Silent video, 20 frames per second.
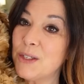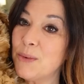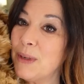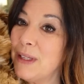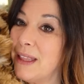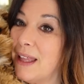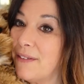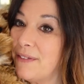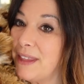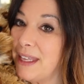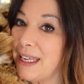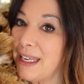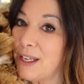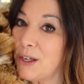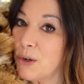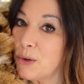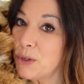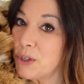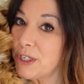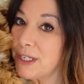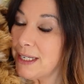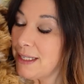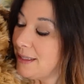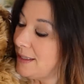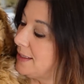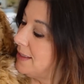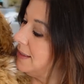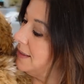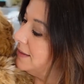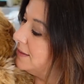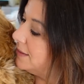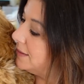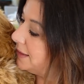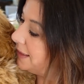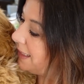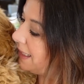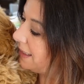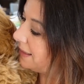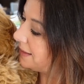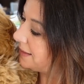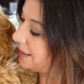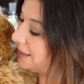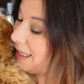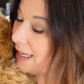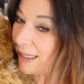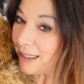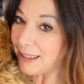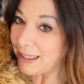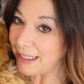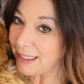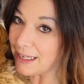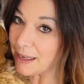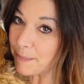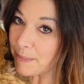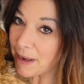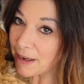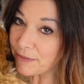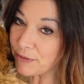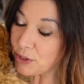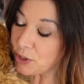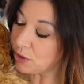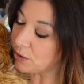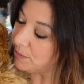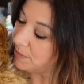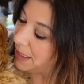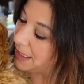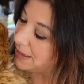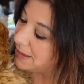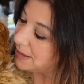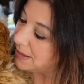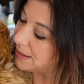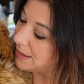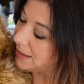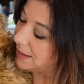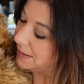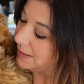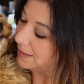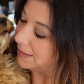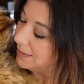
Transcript: Do we love the eco sheets? Yeah? Do they clean up after your mess?